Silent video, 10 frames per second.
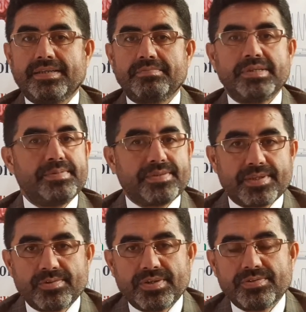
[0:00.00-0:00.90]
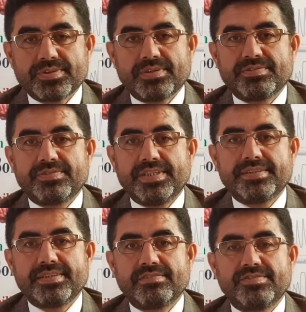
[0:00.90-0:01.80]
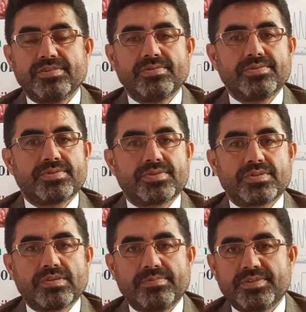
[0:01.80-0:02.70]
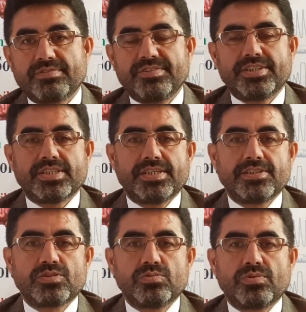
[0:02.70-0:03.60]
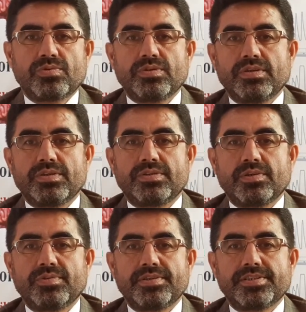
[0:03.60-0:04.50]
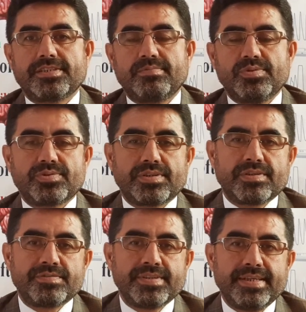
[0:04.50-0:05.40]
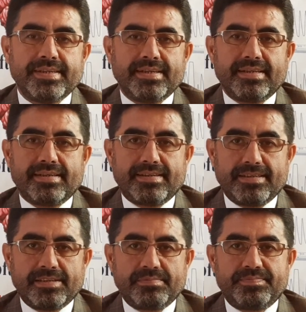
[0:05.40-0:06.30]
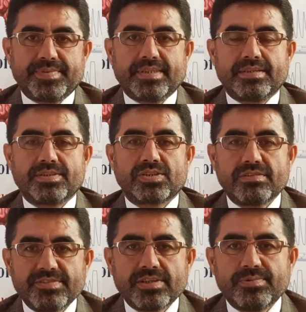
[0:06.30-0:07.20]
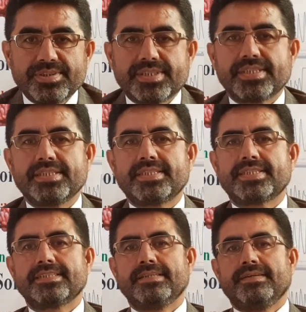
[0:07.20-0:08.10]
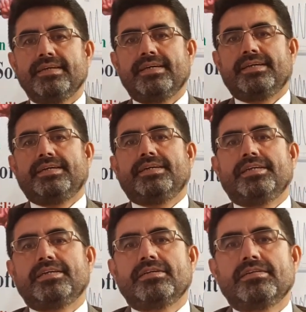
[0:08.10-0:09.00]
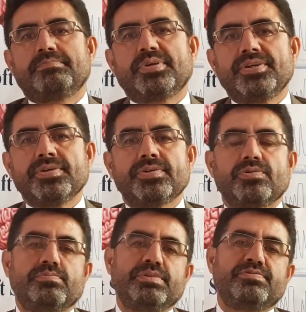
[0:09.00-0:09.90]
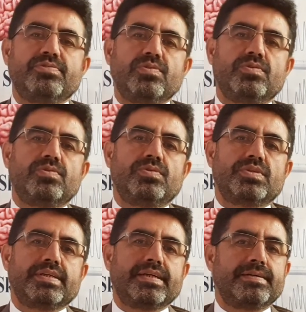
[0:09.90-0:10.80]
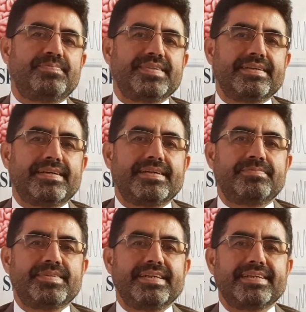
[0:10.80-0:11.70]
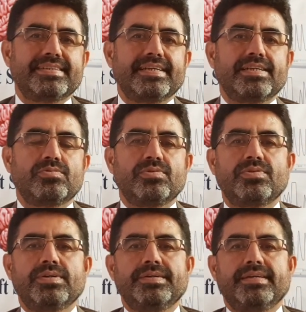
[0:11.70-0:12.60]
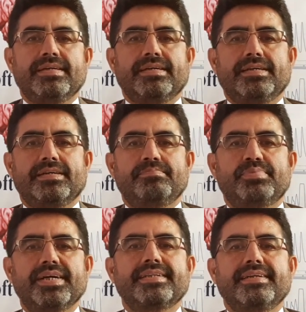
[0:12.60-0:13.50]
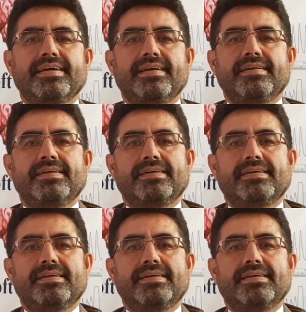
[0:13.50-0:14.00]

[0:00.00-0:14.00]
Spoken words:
maybe through the use of interviews, observations, or through the distribution of the survey questionnaires, prior or before the exact or practical